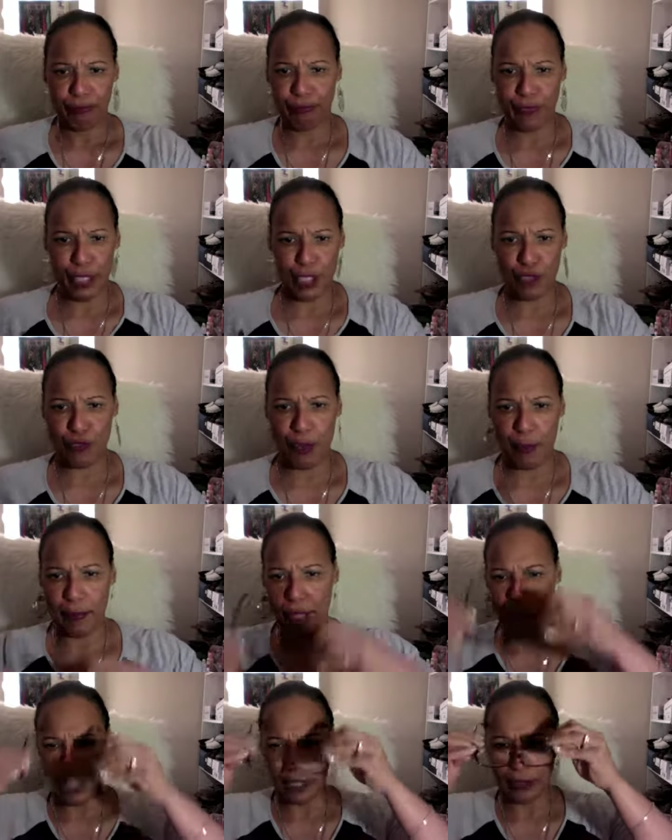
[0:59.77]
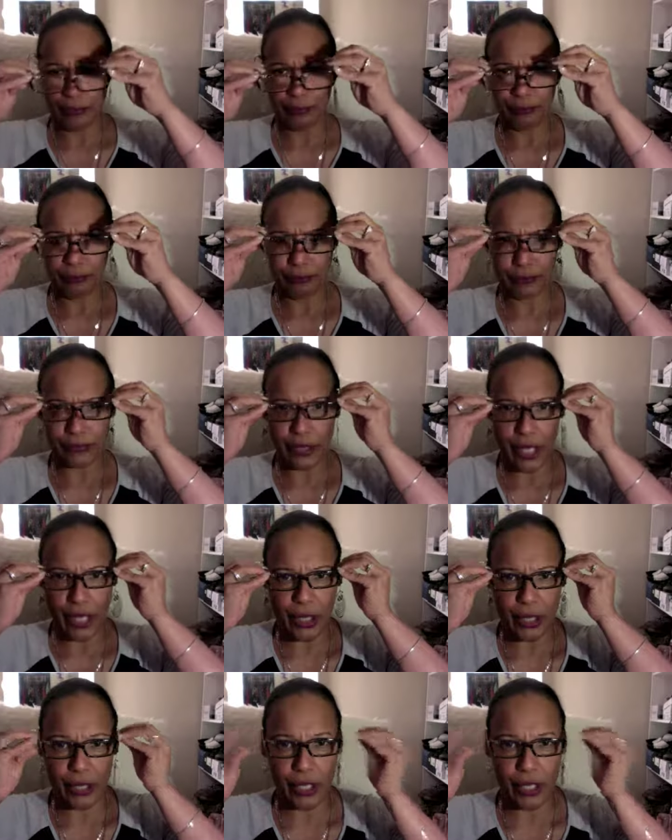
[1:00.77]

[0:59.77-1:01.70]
Let's rub it on. There you